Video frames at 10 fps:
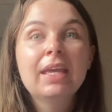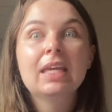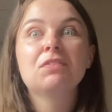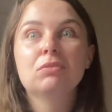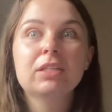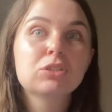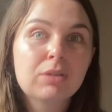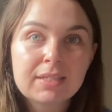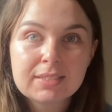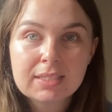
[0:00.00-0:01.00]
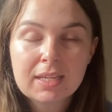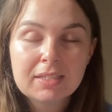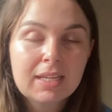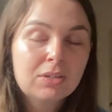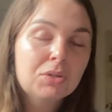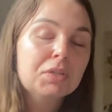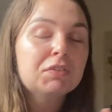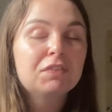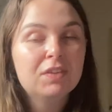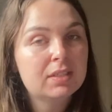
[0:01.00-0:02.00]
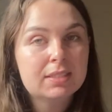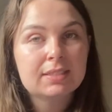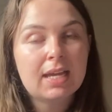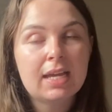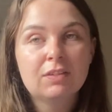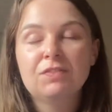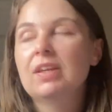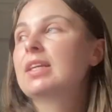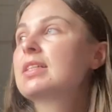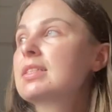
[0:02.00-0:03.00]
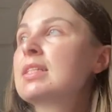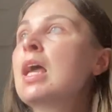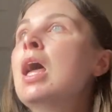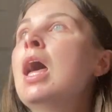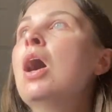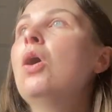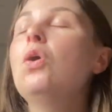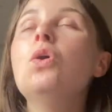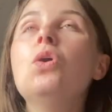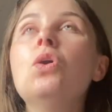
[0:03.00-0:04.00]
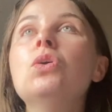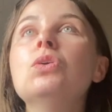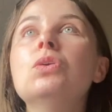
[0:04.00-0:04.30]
either interested in all of the fitness side of things or